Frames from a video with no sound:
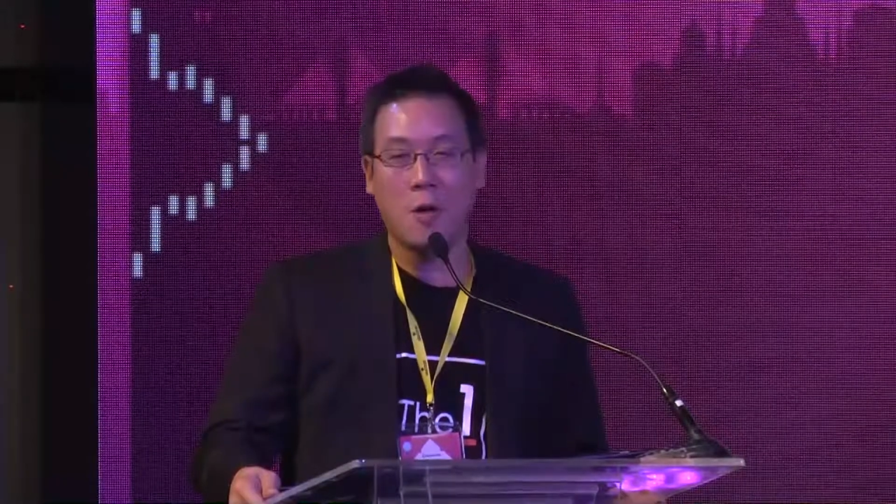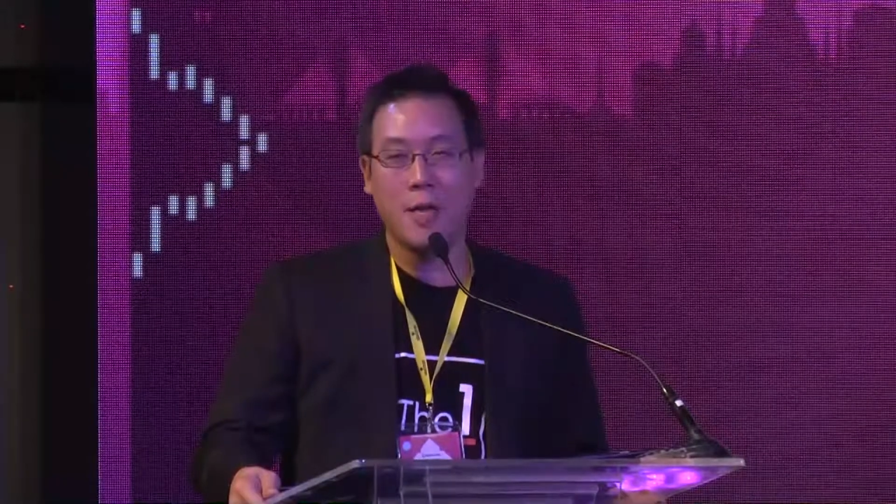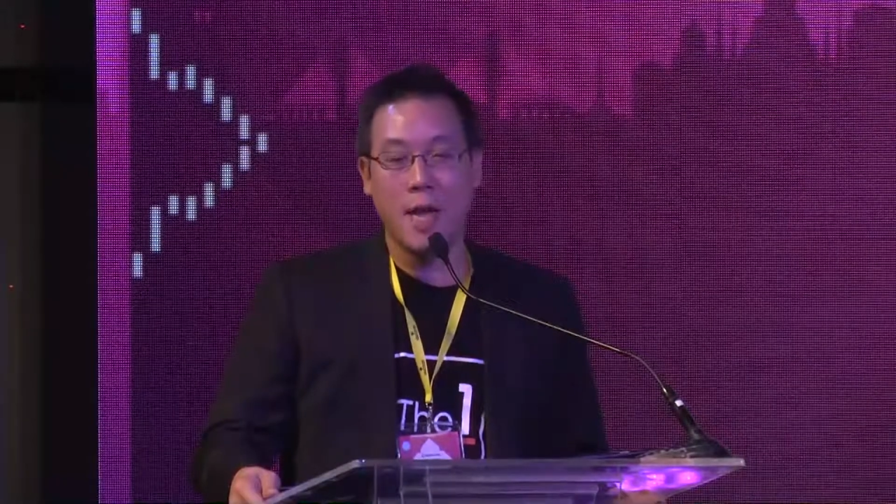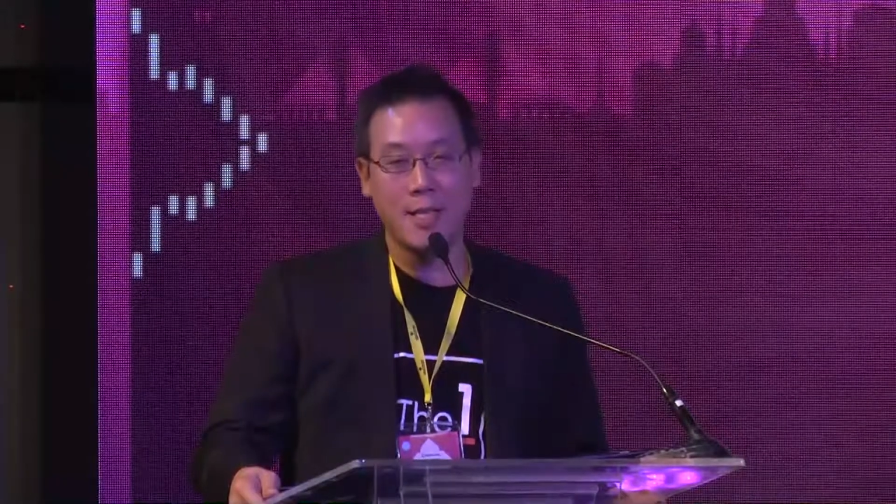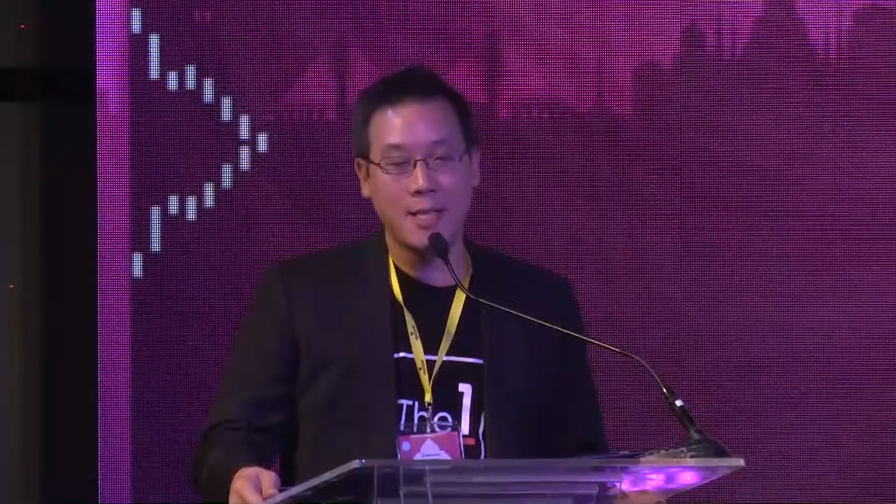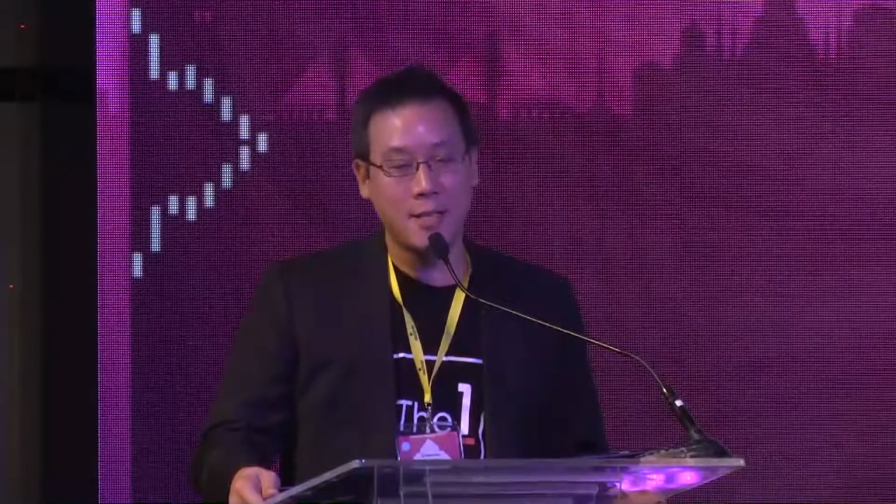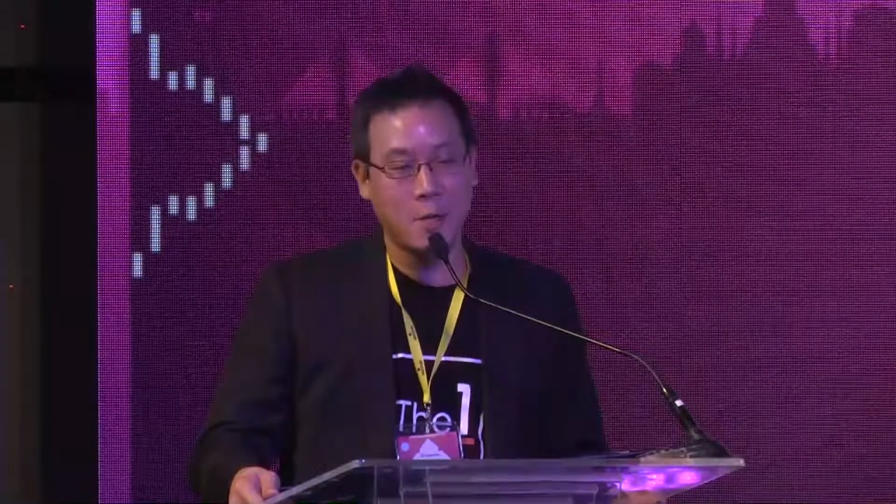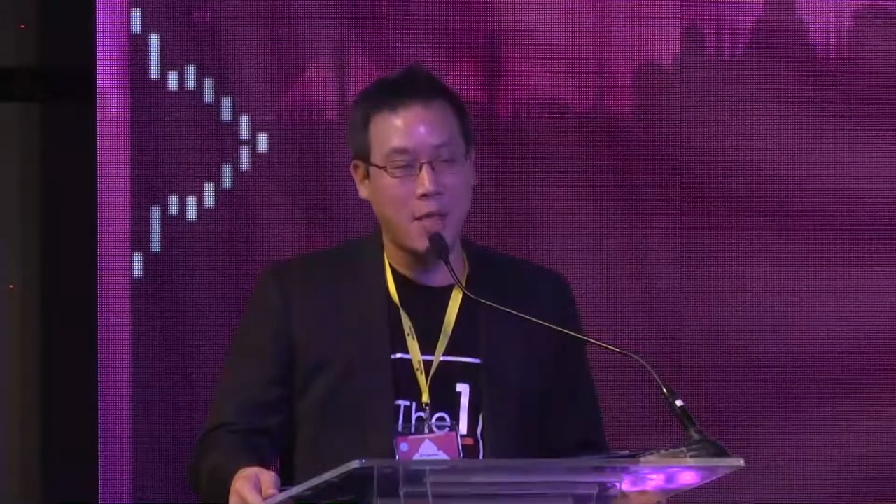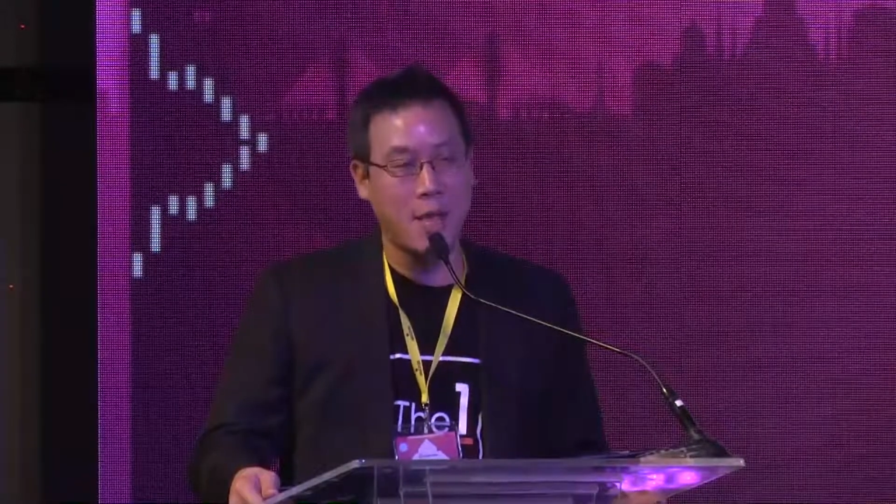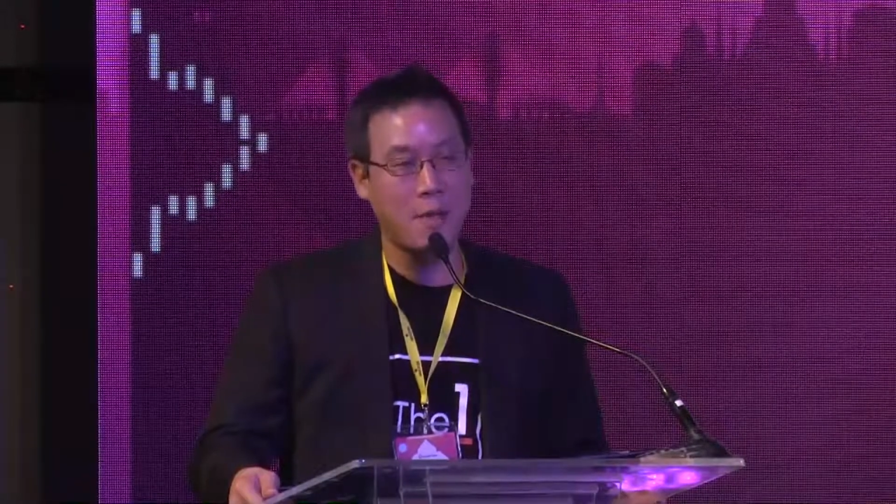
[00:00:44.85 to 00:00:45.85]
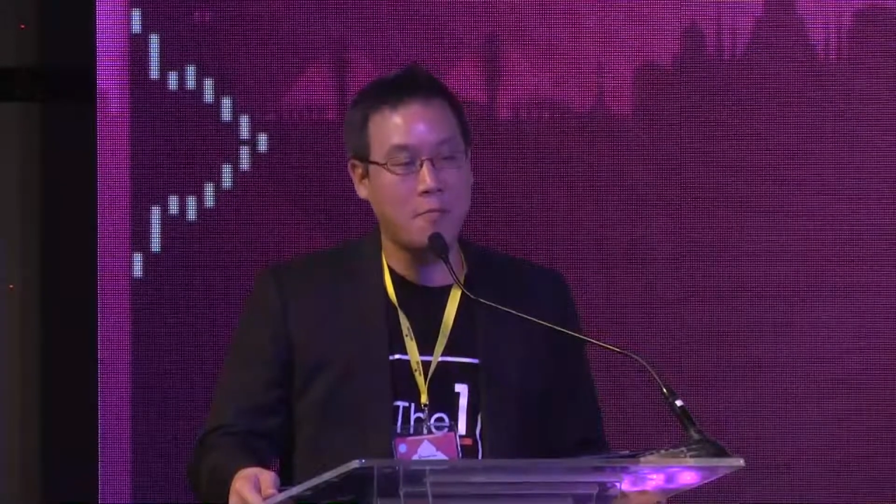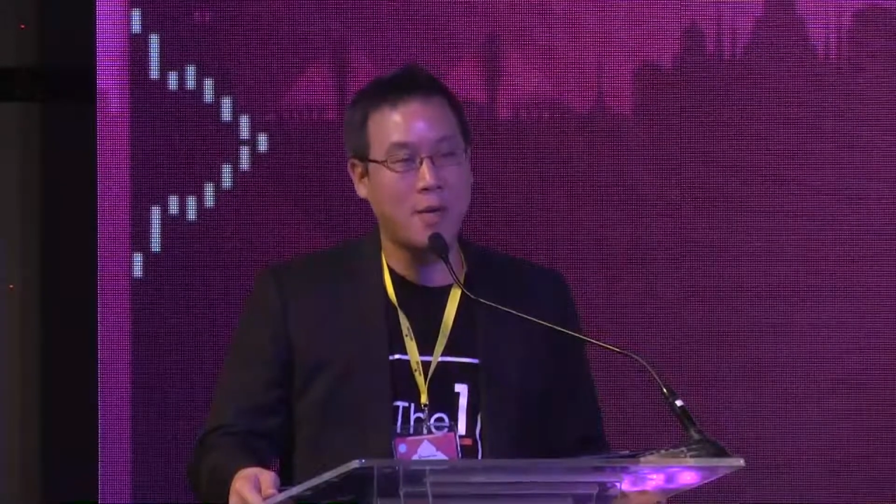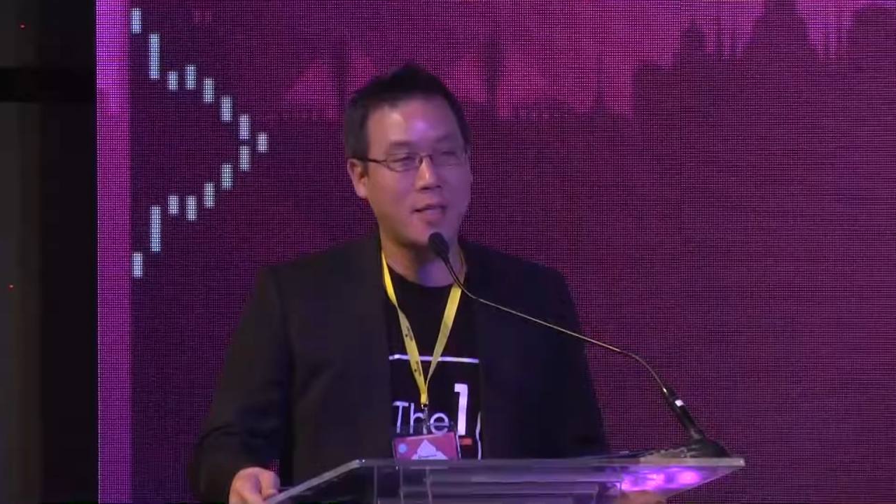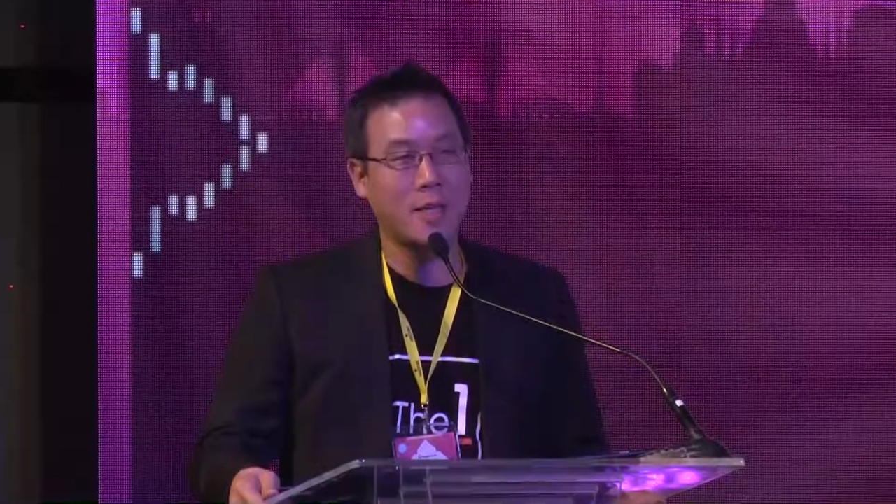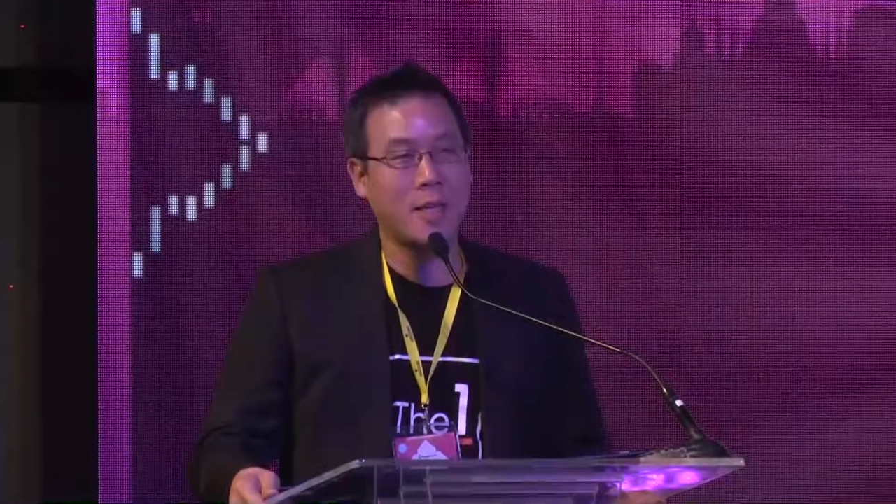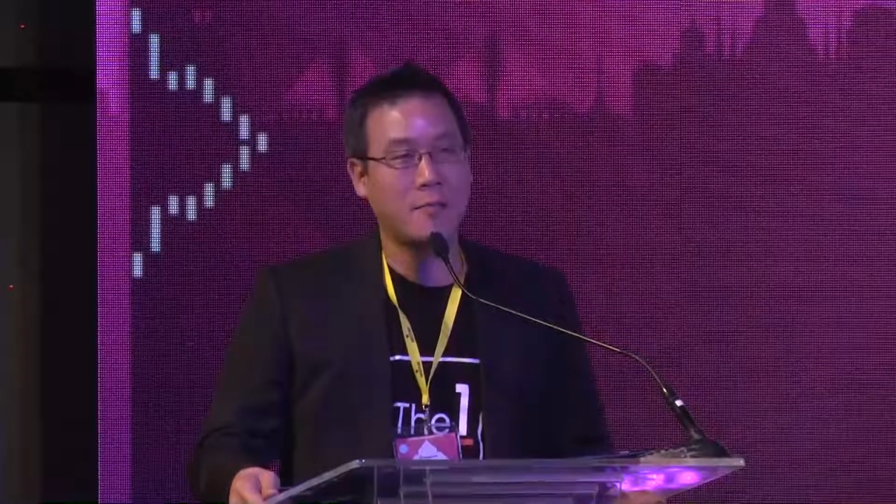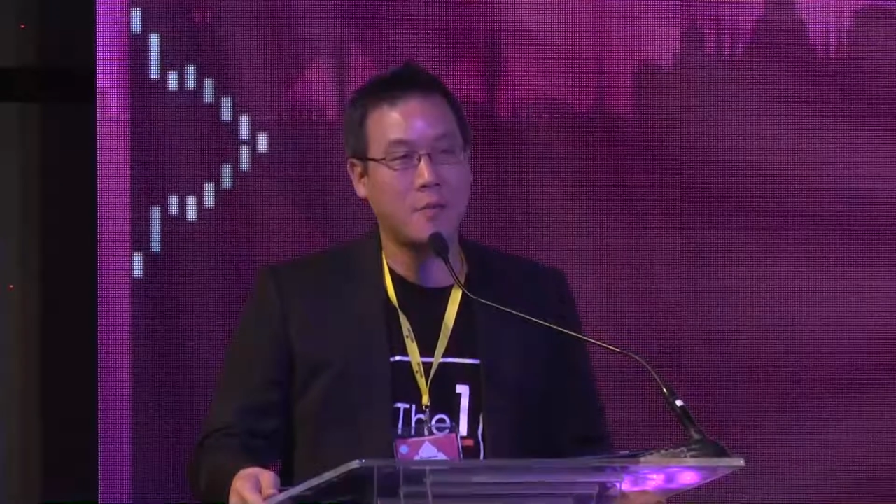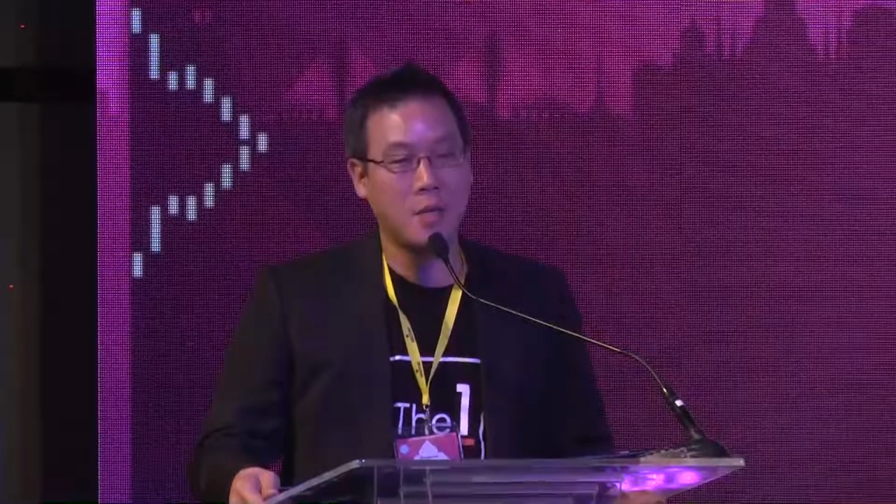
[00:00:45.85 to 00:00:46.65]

the answers today, but I'm